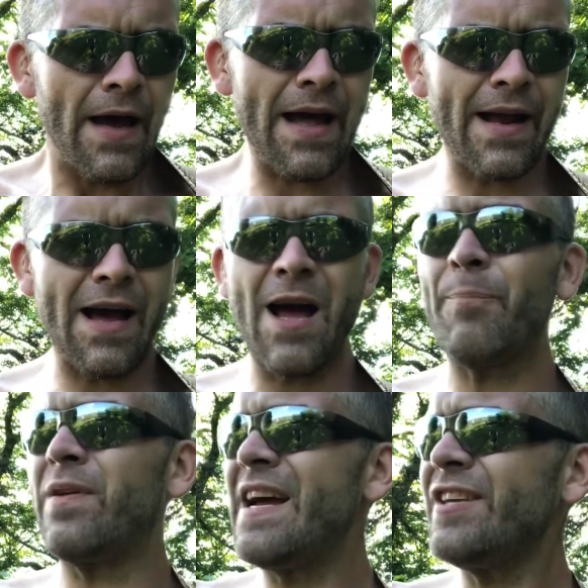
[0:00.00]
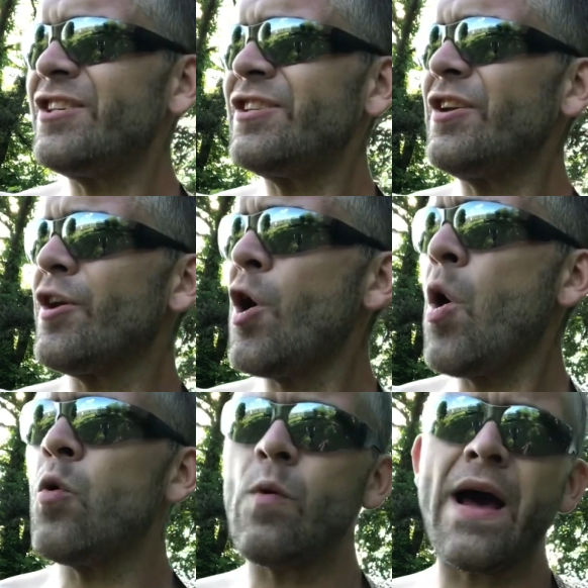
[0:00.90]
I got places to
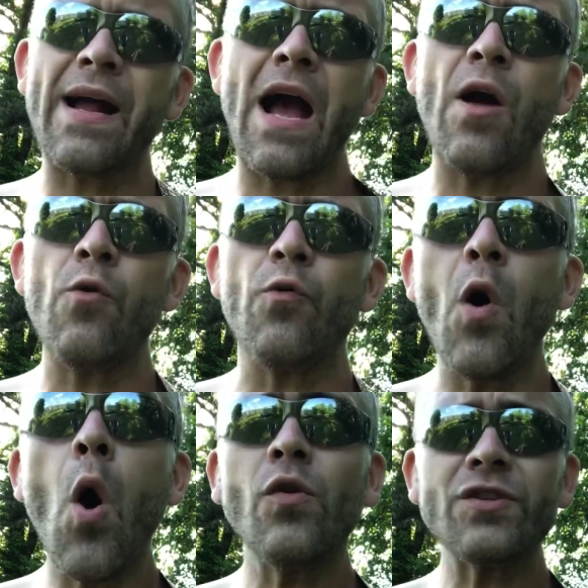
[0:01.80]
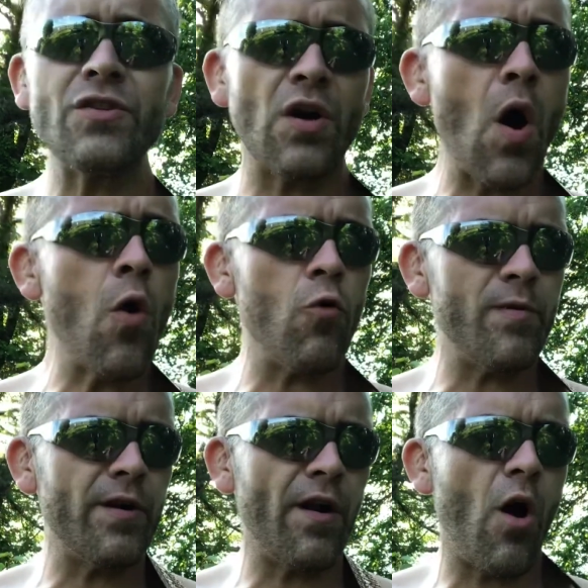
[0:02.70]
go, I got roads to hoe,
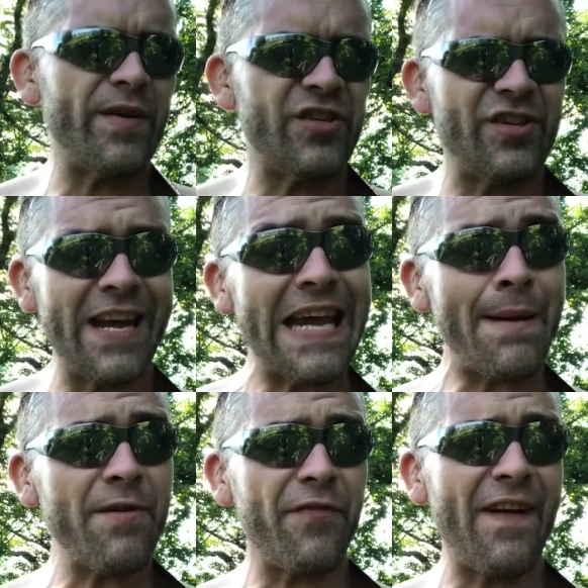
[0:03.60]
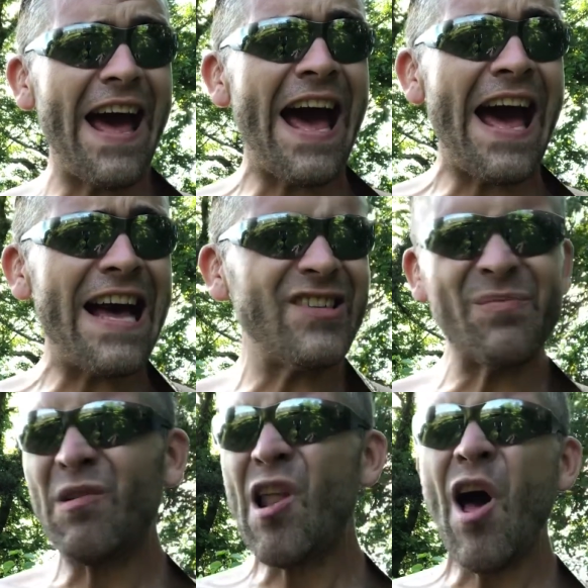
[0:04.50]
but always seem to find
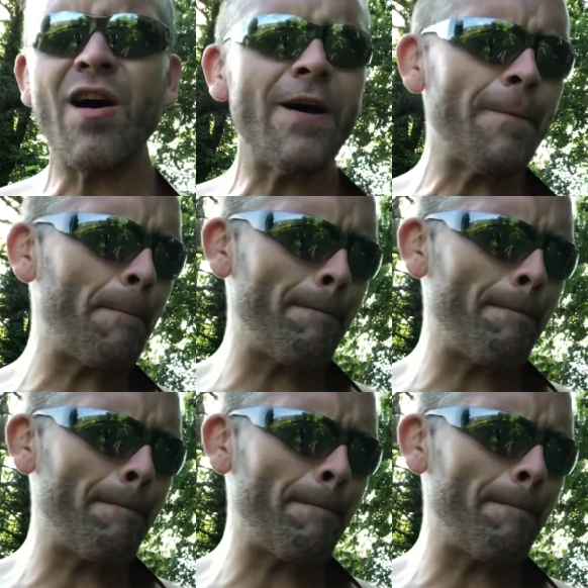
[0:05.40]
some luck.